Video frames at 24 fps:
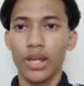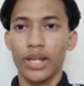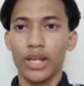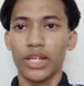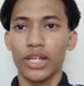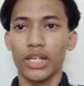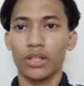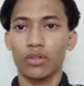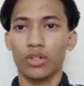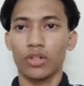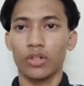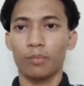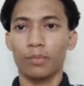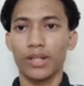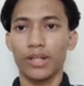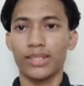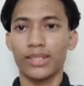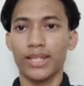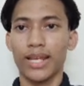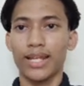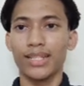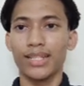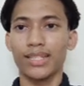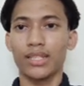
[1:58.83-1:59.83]
It
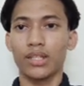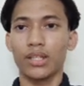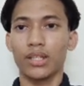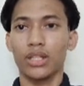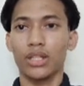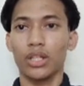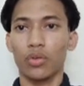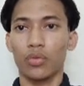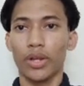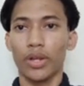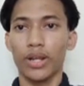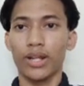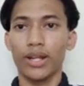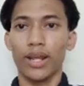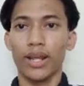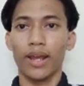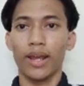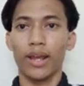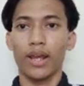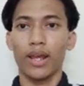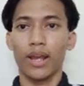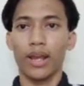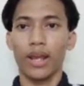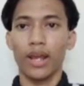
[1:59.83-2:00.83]
represents the rate
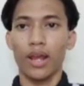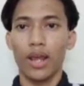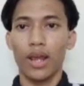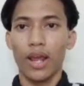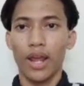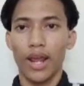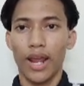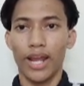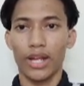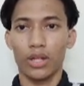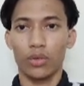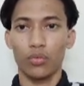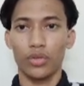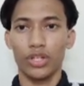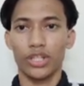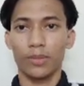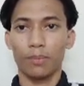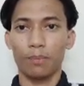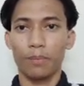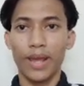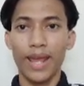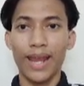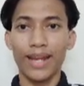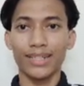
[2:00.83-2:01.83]
at
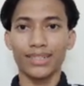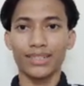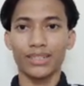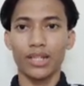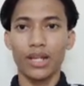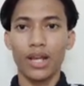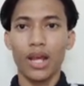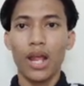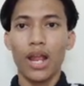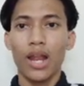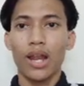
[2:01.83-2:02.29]
which banks